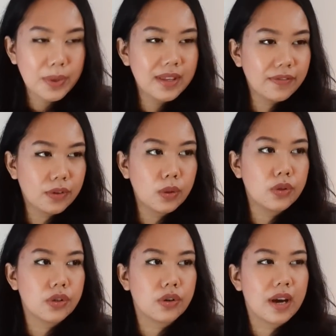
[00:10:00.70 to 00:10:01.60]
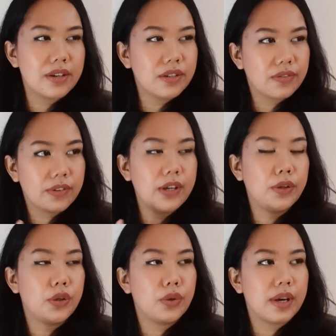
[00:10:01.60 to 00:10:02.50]
So in the future, I just
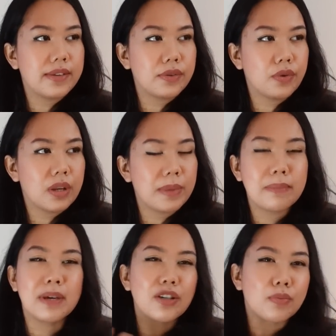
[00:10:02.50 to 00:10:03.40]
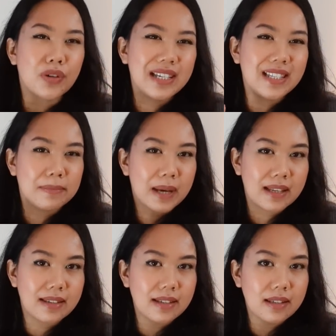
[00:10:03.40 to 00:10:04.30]
feel you guys are going to be much more
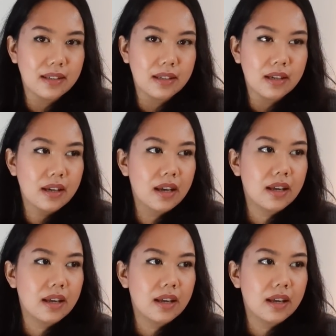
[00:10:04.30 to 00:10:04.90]
independent.